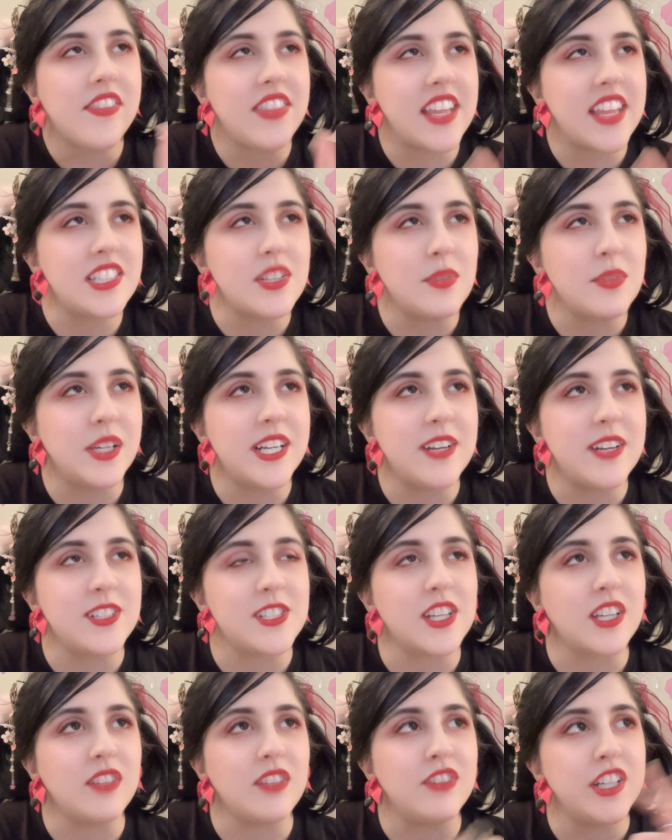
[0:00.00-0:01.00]
That's the word I
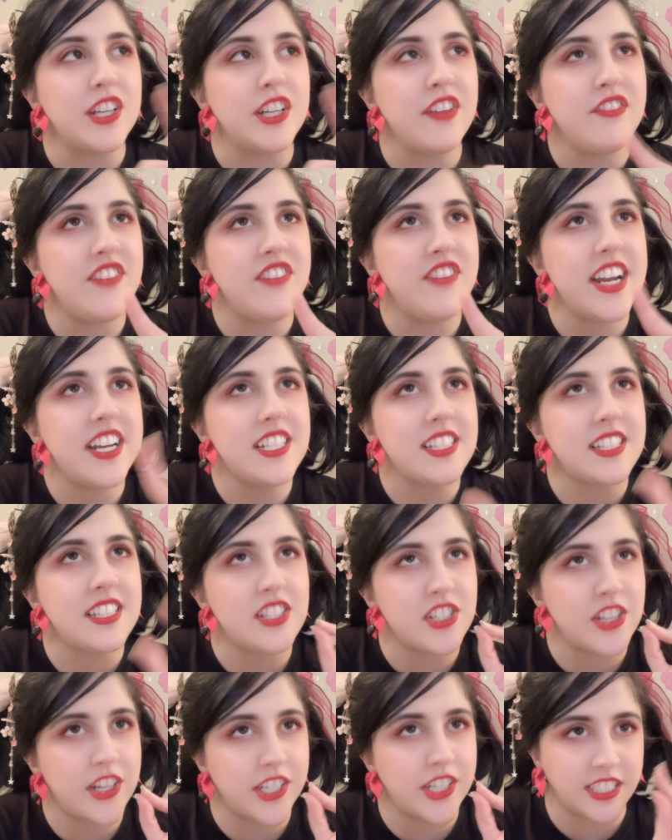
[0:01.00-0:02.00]
was looking for. You're very
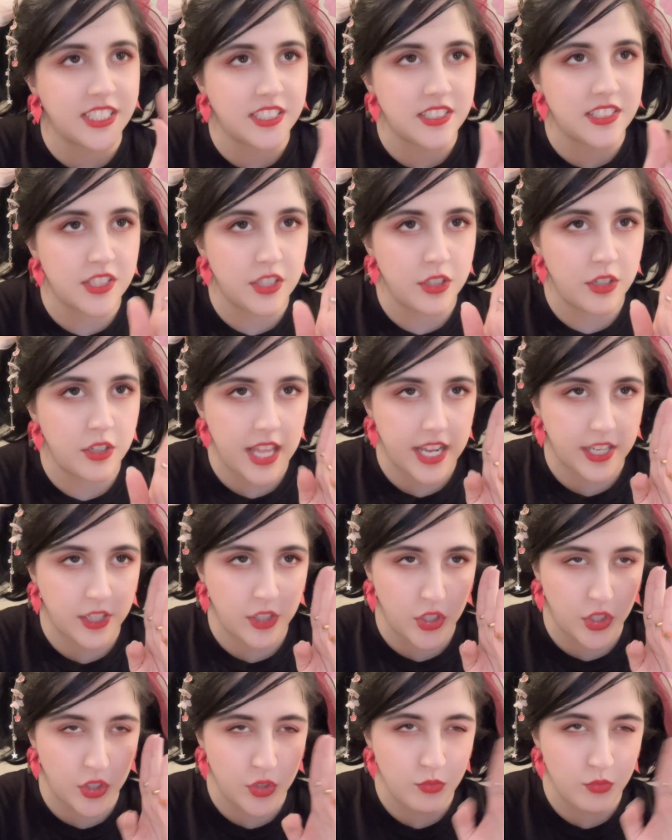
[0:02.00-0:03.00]
certain. You're like,
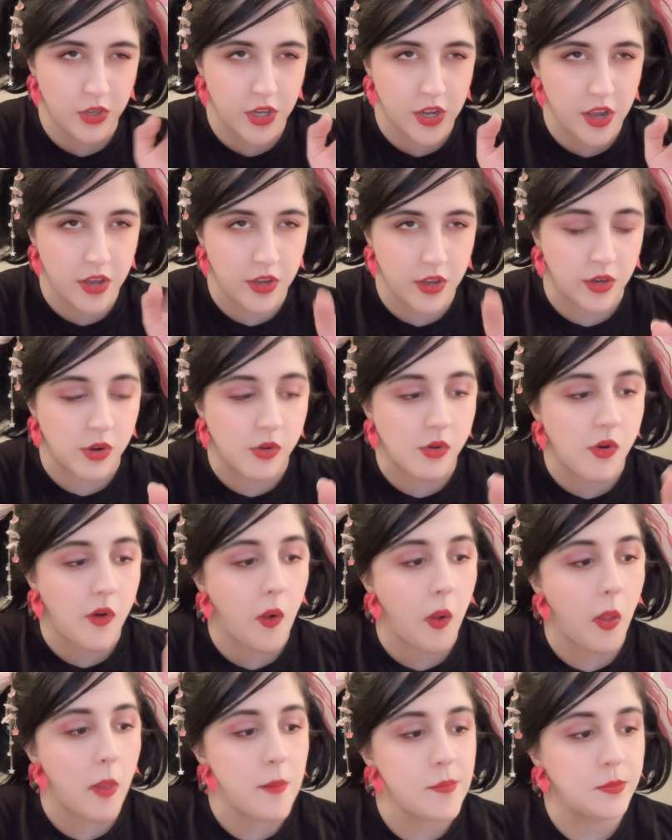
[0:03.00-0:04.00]
you know
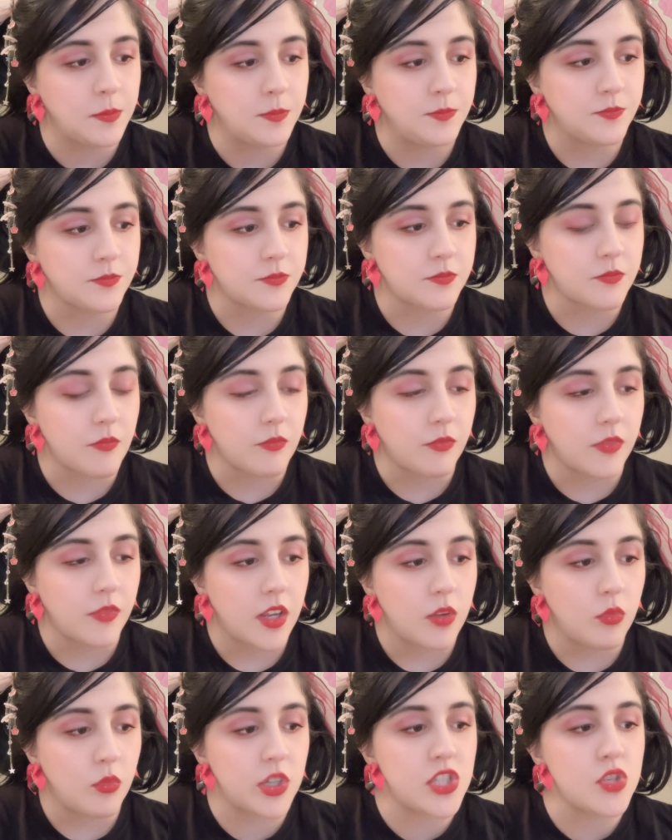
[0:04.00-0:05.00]

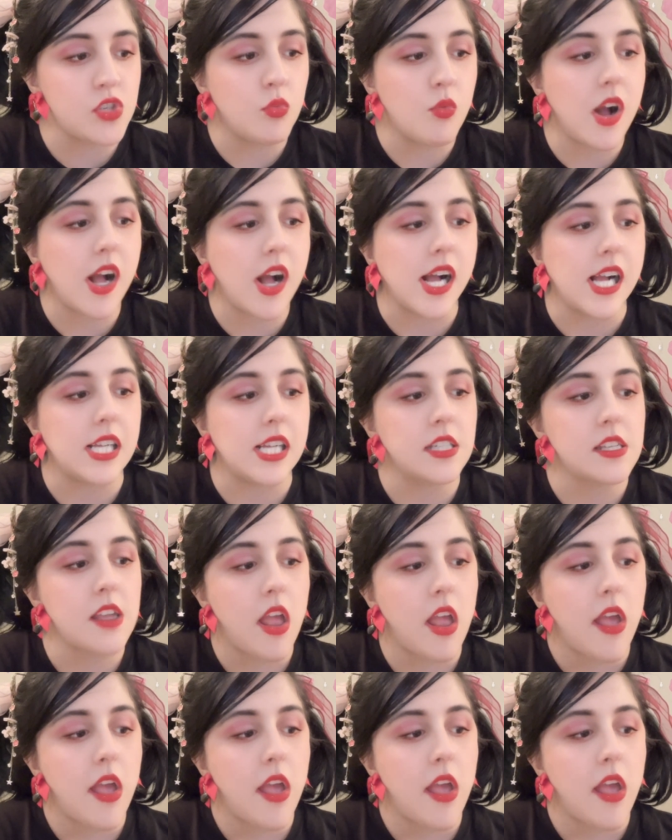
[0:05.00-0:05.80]
what you want.